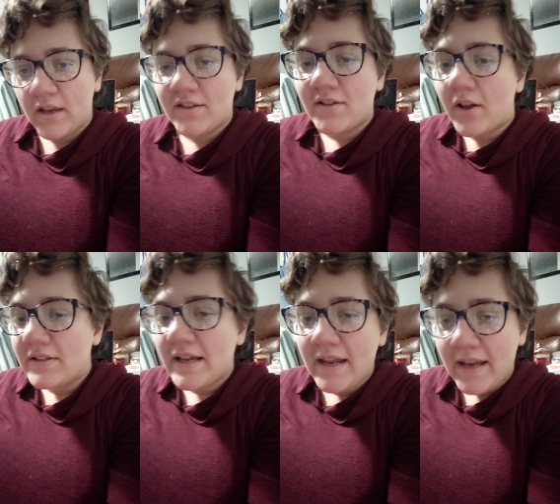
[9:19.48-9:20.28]
these are
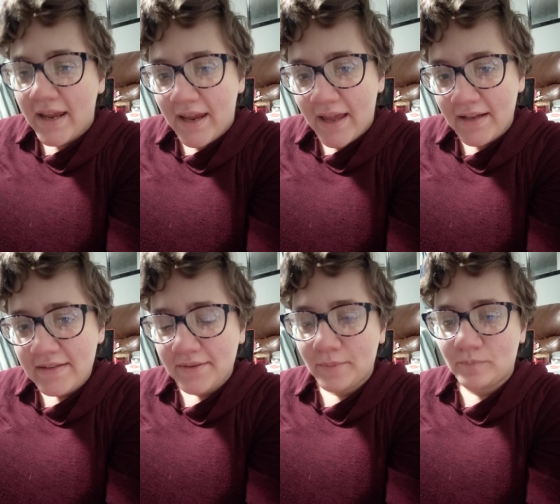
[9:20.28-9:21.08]
all
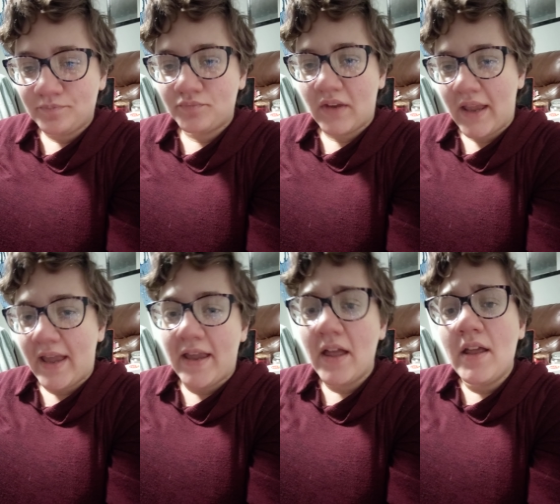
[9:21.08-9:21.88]
secondhand,
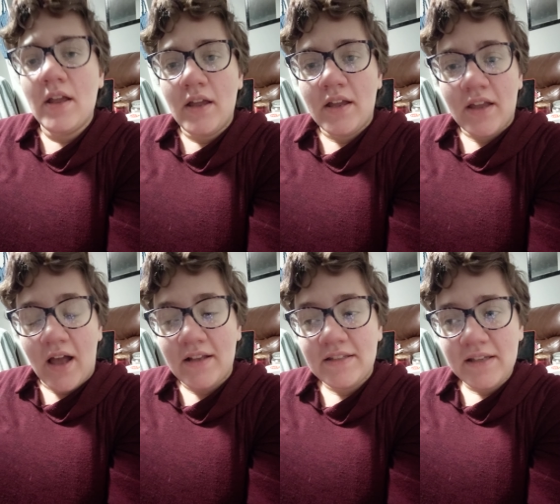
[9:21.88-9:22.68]
a
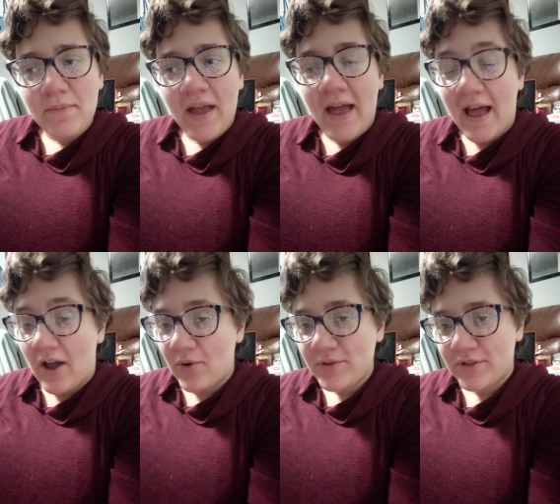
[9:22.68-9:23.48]
custom
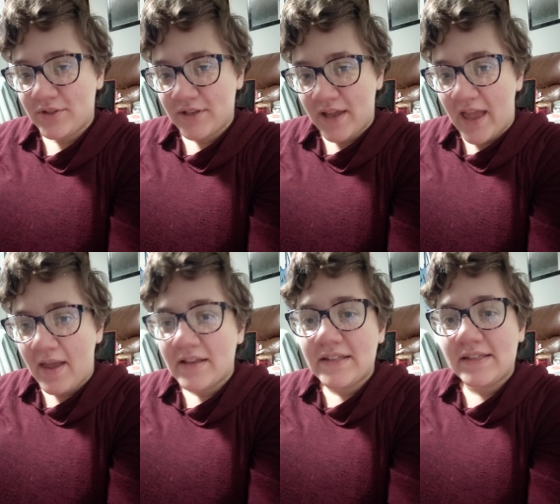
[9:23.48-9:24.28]
house
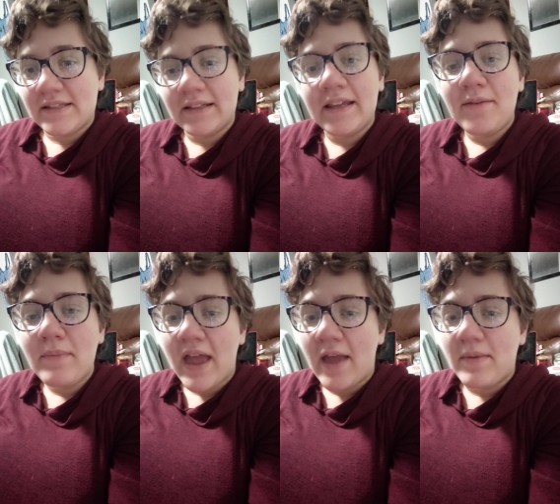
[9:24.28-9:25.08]
at
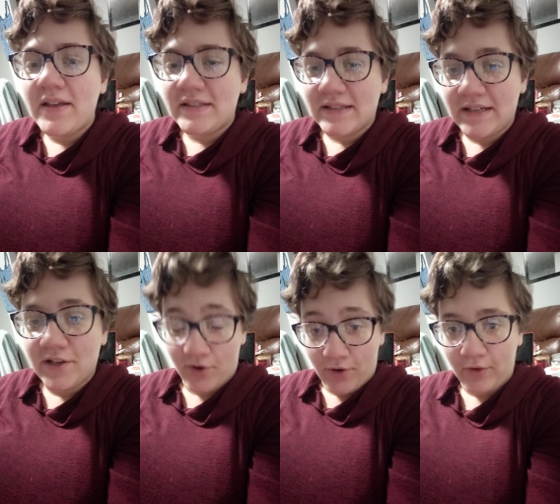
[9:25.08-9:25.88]
Slim
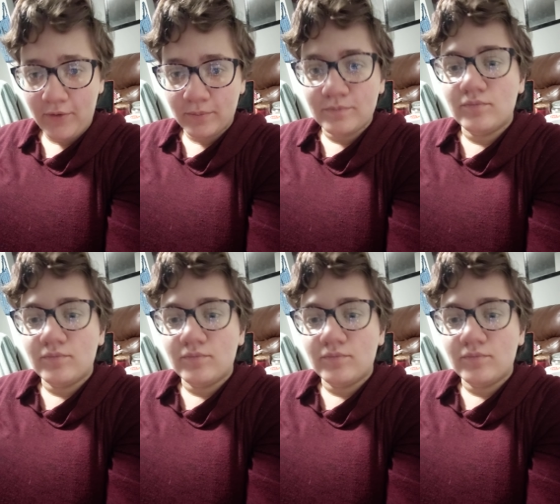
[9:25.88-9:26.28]
MSD girl.